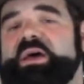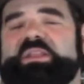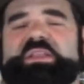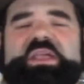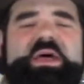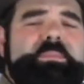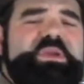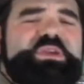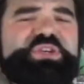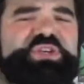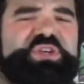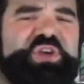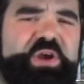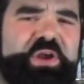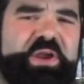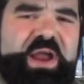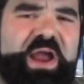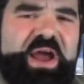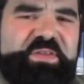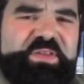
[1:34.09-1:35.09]
let me show
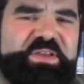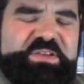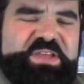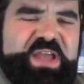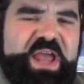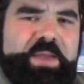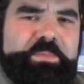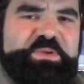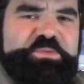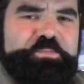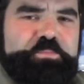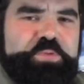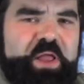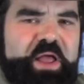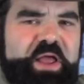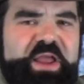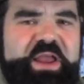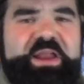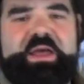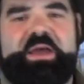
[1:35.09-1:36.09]
you how this game is
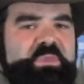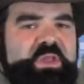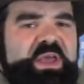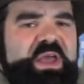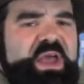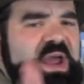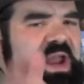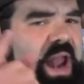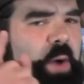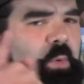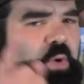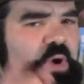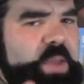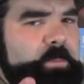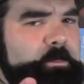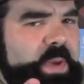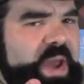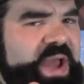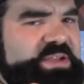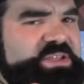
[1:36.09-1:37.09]
played, and I will
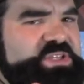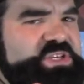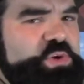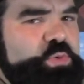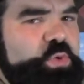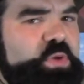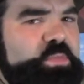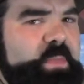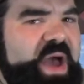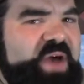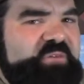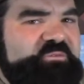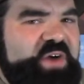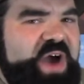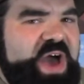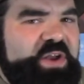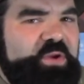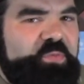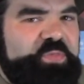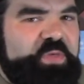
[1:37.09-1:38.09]
get back to you with my
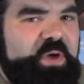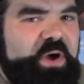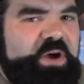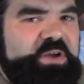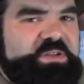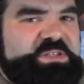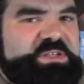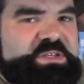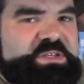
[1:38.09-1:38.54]
final thoughts.